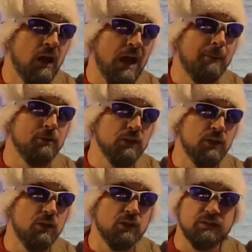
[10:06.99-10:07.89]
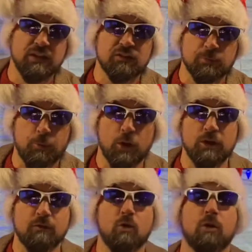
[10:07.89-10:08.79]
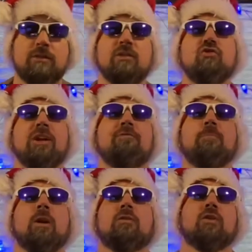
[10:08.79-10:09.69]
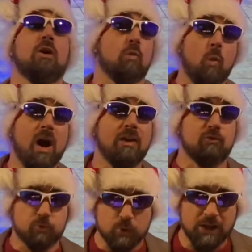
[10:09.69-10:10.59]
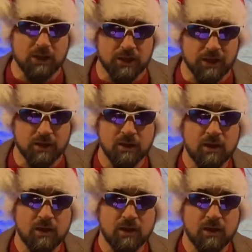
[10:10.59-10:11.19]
I'm a little disappointed, of course, in Jeff Markser, or was really.